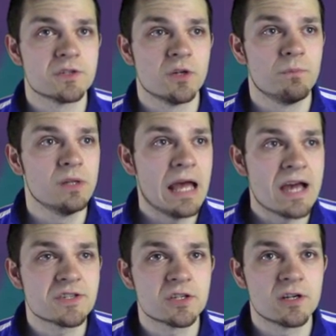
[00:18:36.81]
So
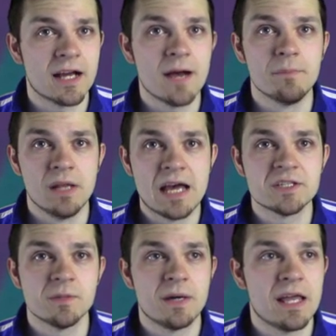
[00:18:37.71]
Blaster, I got
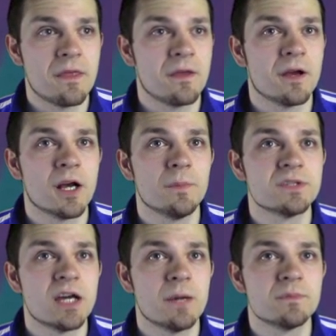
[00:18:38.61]
blasted by that thing a couple
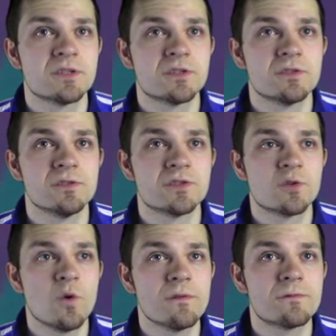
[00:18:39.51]
times.
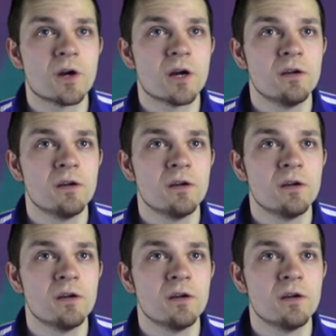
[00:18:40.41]
Squiffer,